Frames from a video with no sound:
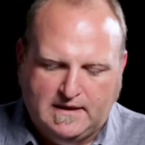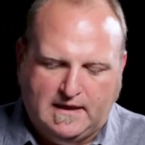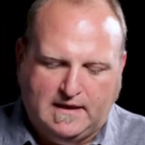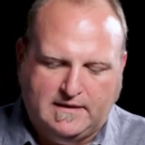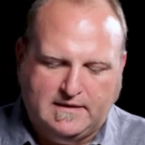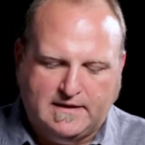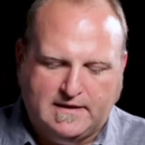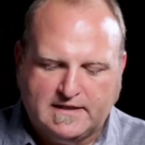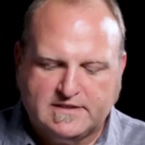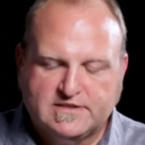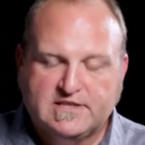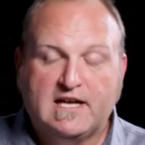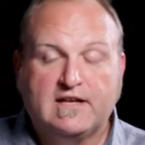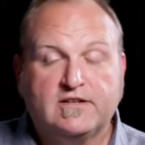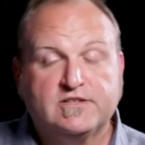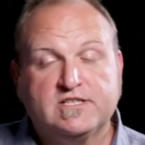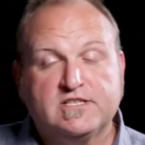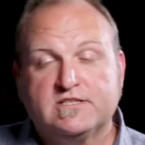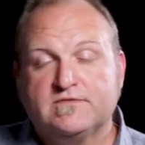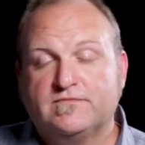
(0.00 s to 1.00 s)
And the next
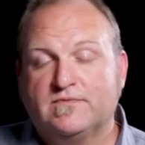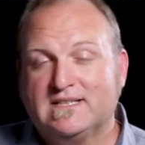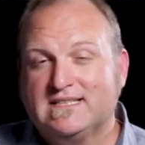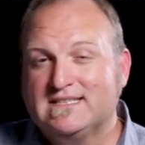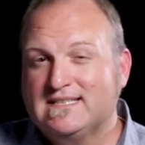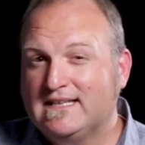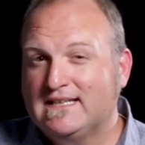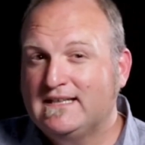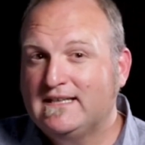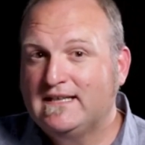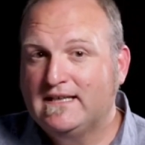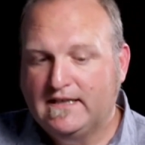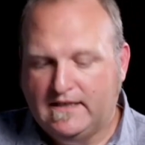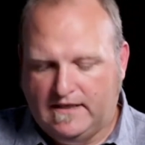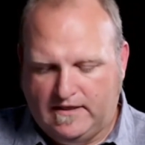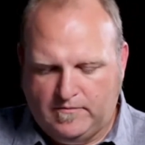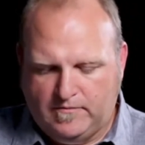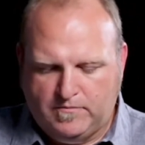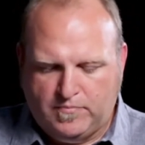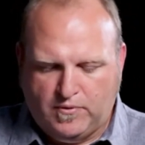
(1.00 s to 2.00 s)
challenge is fatigue
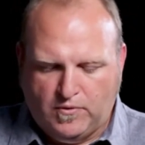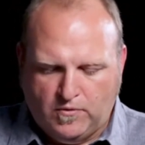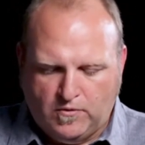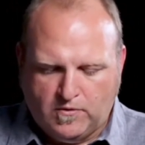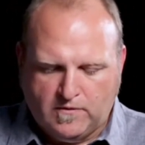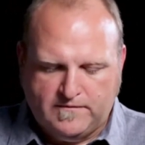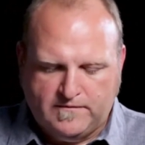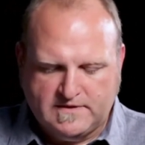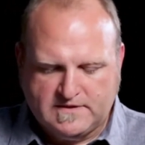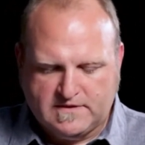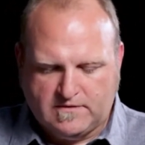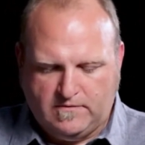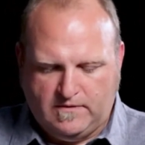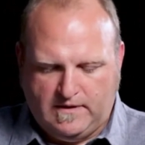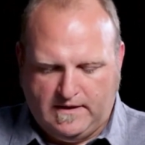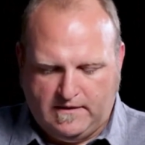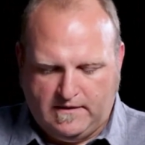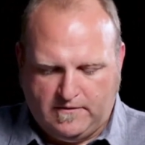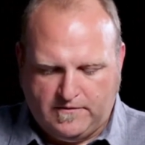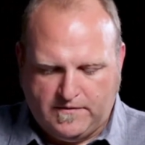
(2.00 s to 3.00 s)
and poor physical
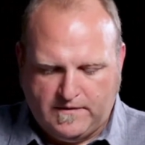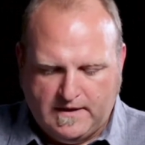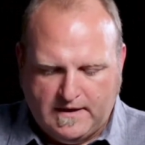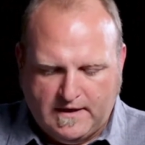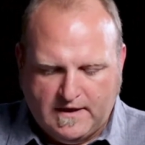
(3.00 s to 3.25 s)
health.